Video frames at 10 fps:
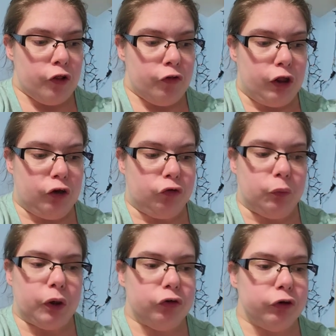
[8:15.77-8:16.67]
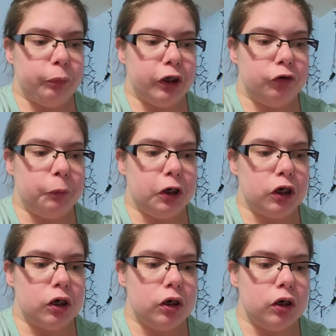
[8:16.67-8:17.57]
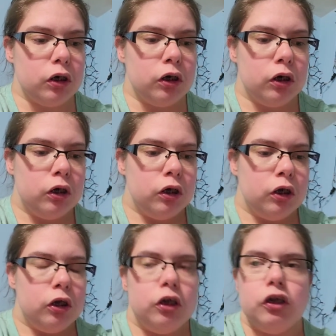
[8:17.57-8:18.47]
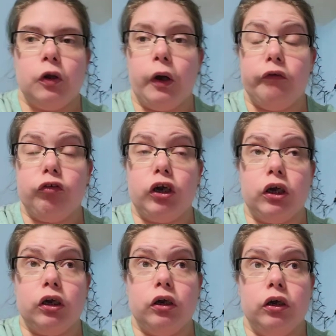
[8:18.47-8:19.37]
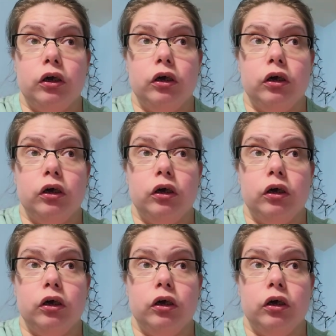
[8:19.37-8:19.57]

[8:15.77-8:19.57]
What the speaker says: the 200 page mark. So I've read,